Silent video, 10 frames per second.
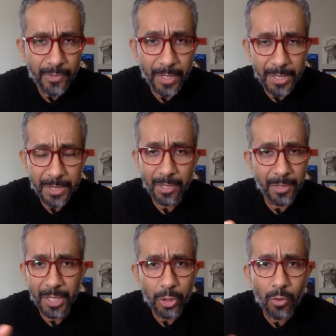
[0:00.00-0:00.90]
Does
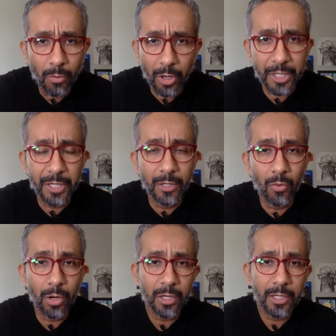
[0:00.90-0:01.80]
the digital
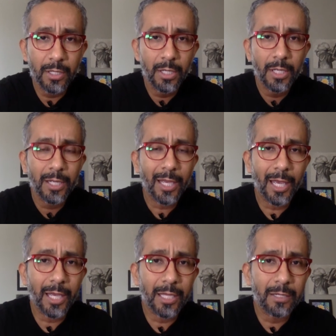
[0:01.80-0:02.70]
marketing work?
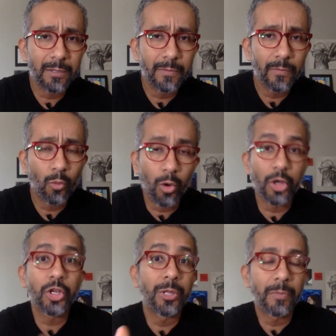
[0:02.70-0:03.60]
And
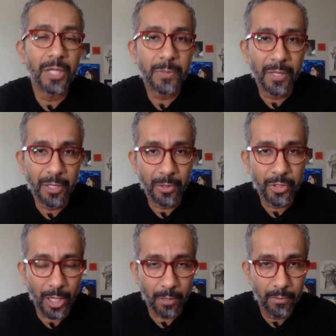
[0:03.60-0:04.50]
where should they be spending
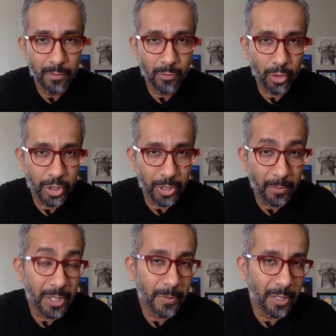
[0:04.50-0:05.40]
their time? Where should
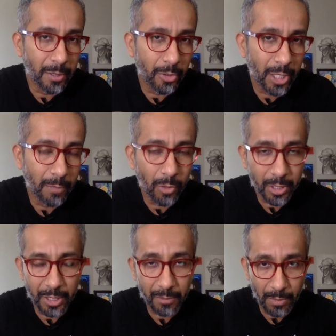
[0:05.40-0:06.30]
they be spending their time
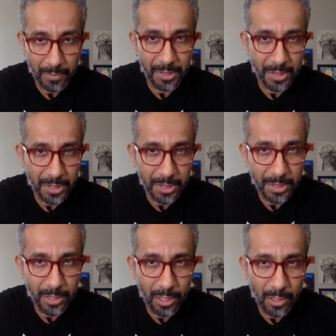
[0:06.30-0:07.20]
marketing my
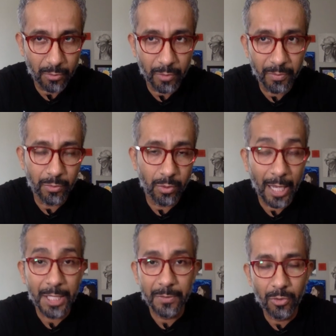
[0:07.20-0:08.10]
businesses when
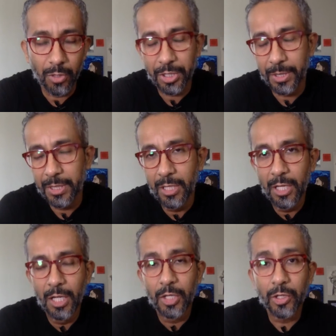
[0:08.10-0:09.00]
people ask me questions?
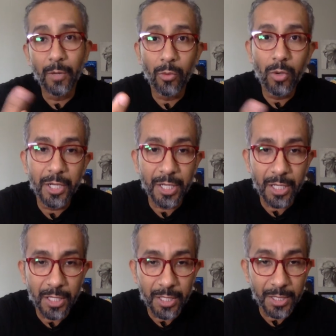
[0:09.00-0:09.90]
So number
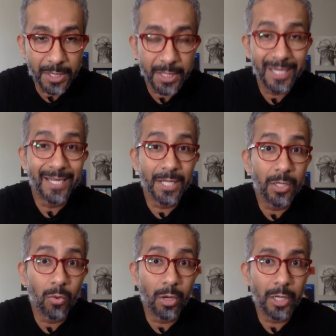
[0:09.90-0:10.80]
one is,
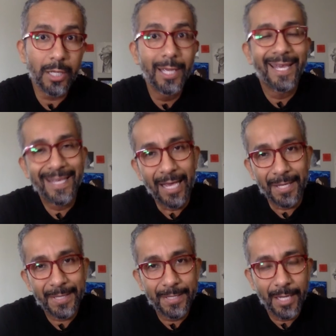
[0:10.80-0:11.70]
does it work?
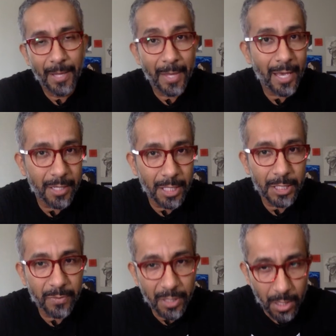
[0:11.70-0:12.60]
Yes. And that
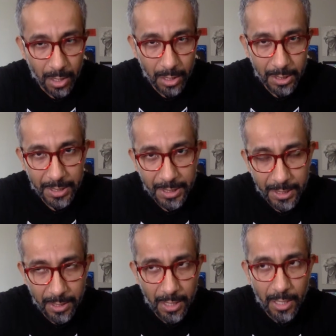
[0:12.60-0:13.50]
is
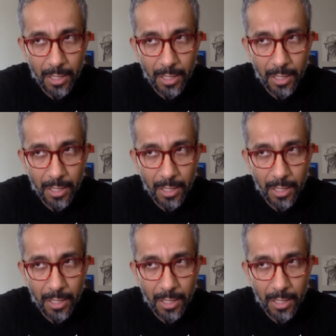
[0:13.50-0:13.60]
because